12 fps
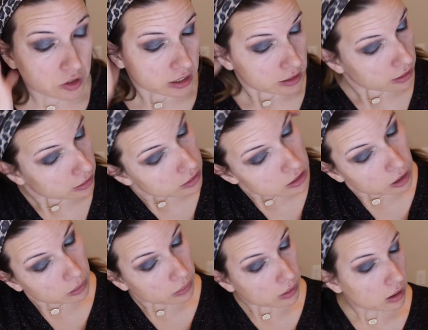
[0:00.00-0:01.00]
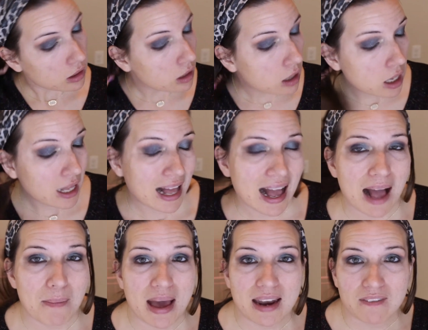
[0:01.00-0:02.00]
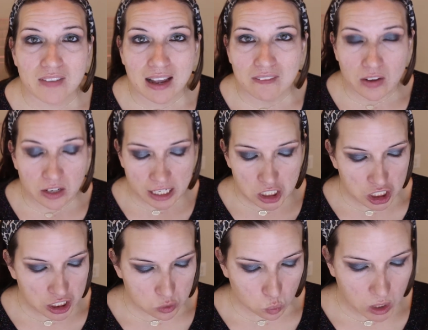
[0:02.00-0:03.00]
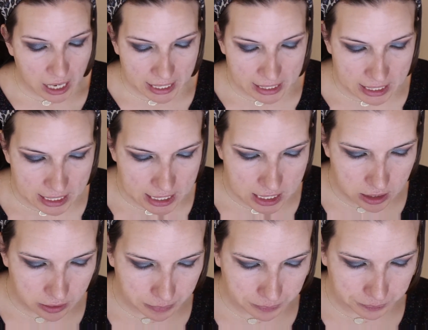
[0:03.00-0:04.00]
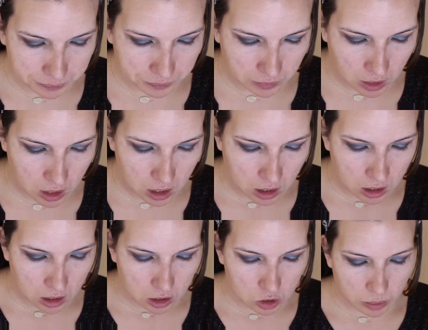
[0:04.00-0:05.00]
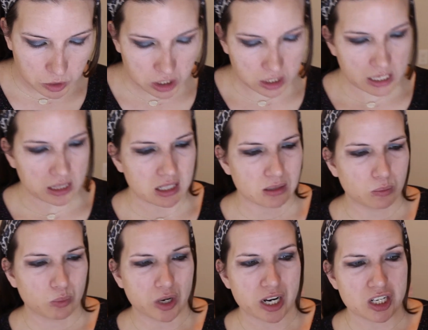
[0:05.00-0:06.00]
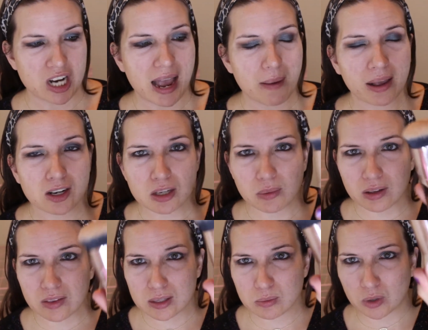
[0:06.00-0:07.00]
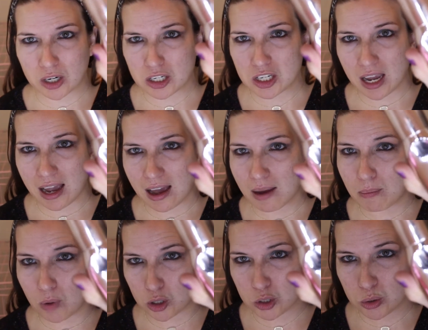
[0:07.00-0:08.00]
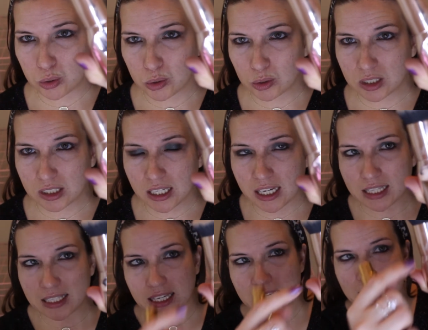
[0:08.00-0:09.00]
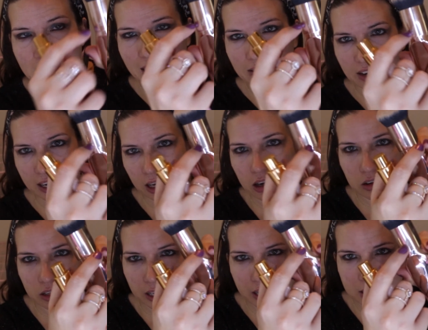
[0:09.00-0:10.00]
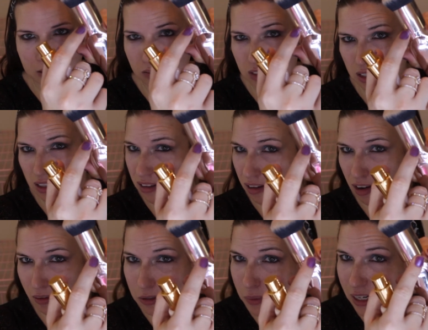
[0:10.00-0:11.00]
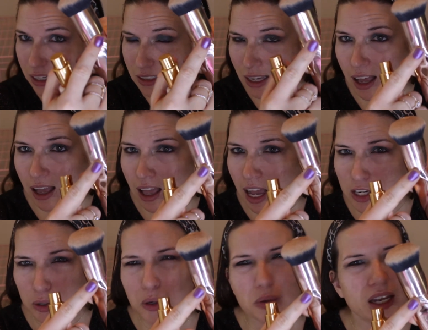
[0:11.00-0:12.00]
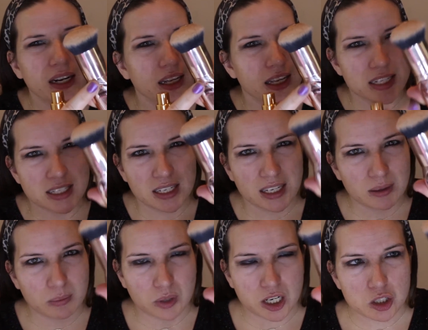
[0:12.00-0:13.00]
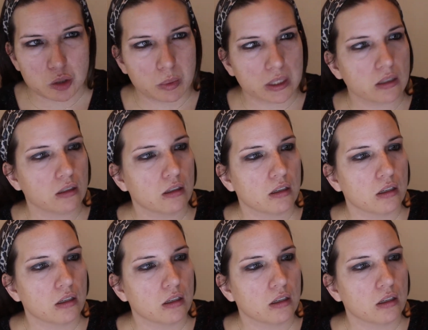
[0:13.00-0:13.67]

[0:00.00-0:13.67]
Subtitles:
dry skin, so a mattifying foundation is what I need. So I'm just gonna take this brush. I actually bought this brush at Marshall's. It says It right here, like as if it's It Cosmetics. I don't know that it is an It brush, but